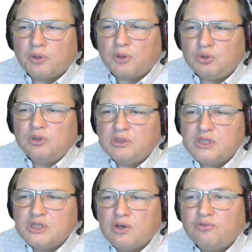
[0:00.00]

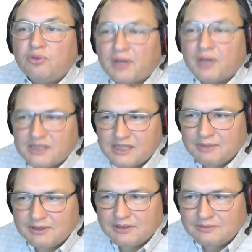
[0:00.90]
opportunities for
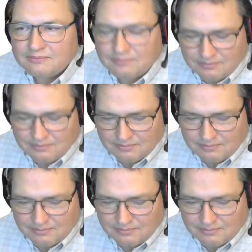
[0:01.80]
assessment.